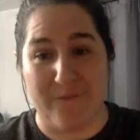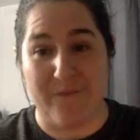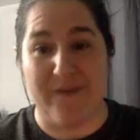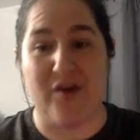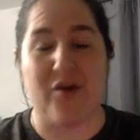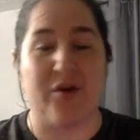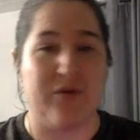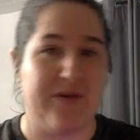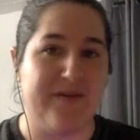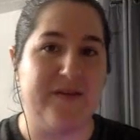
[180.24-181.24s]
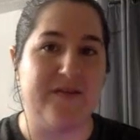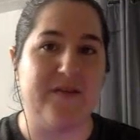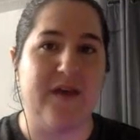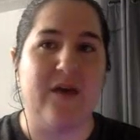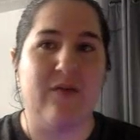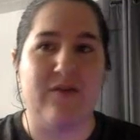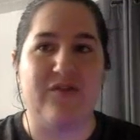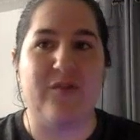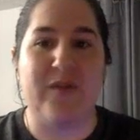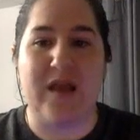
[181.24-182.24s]
50 occurrences,
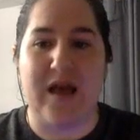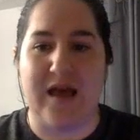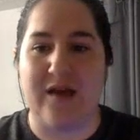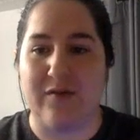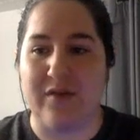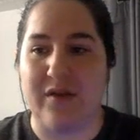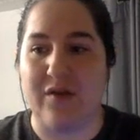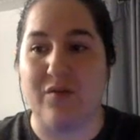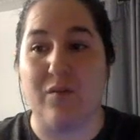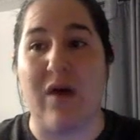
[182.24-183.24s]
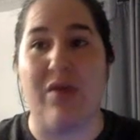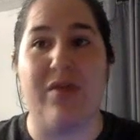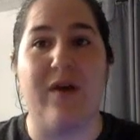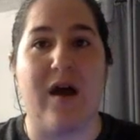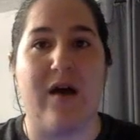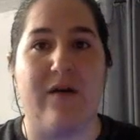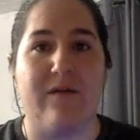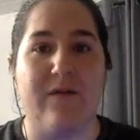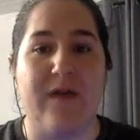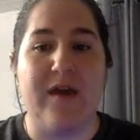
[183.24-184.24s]
which meant I had a really good wealth
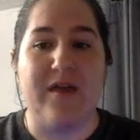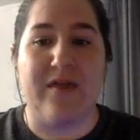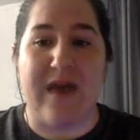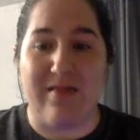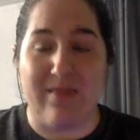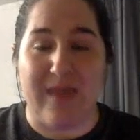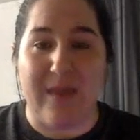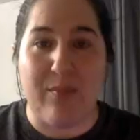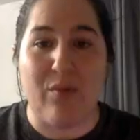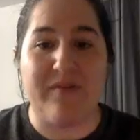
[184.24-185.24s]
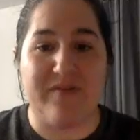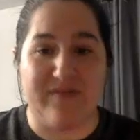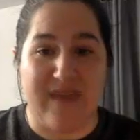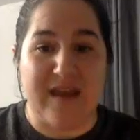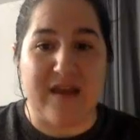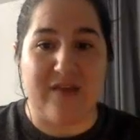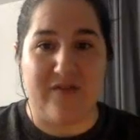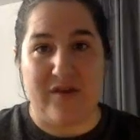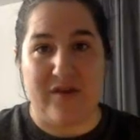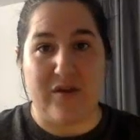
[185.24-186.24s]
of that labeled data
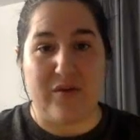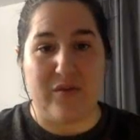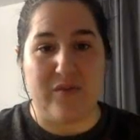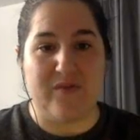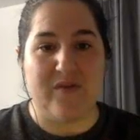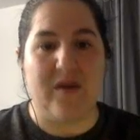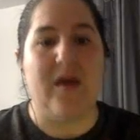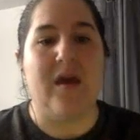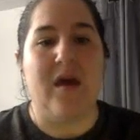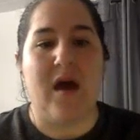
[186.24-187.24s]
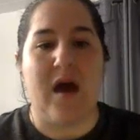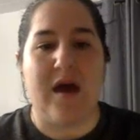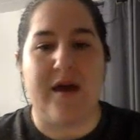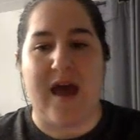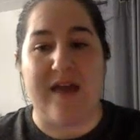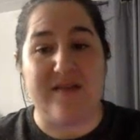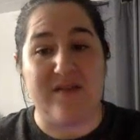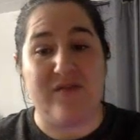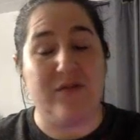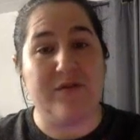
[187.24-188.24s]
to use. I
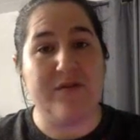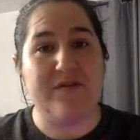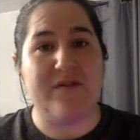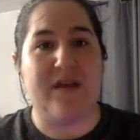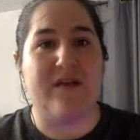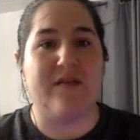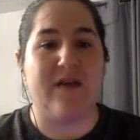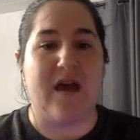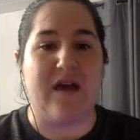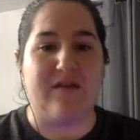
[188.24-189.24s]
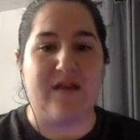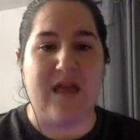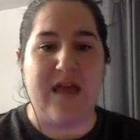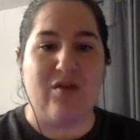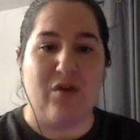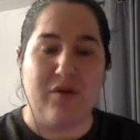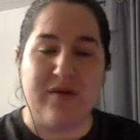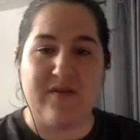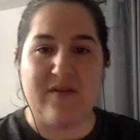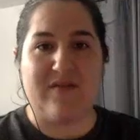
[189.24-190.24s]
did two different studies. I did a
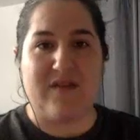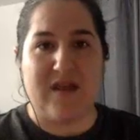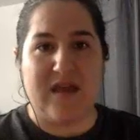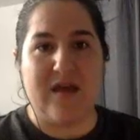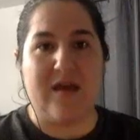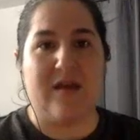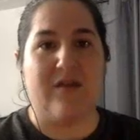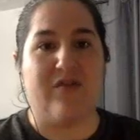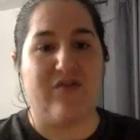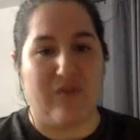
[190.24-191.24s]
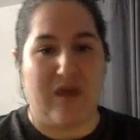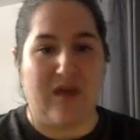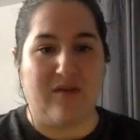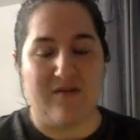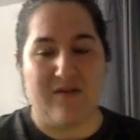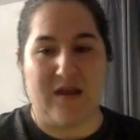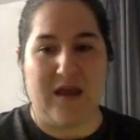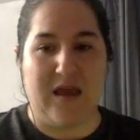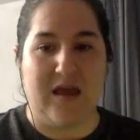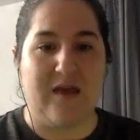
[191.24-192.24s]
locus study and a strand
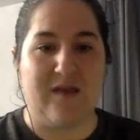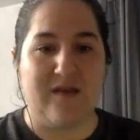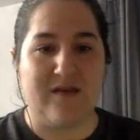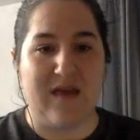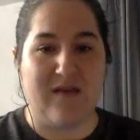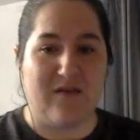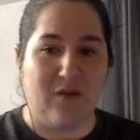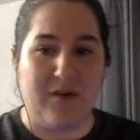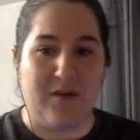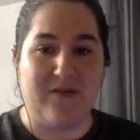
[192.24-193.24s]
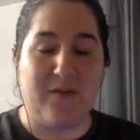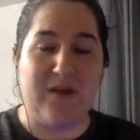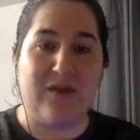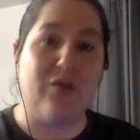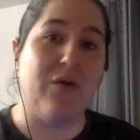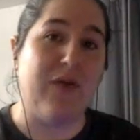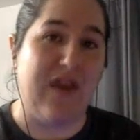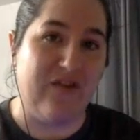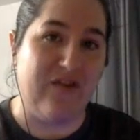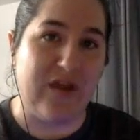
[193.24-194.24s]
study. In this case, locus being the
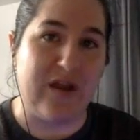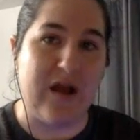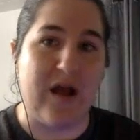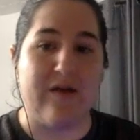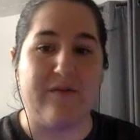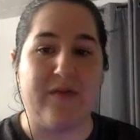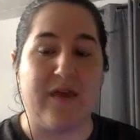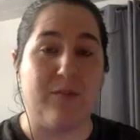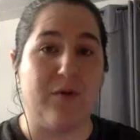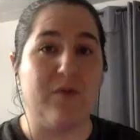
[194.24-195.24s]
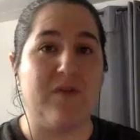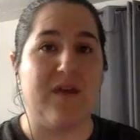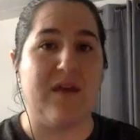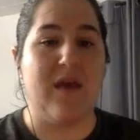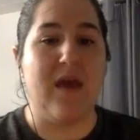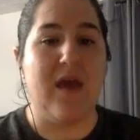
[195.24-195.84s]
location of the protein,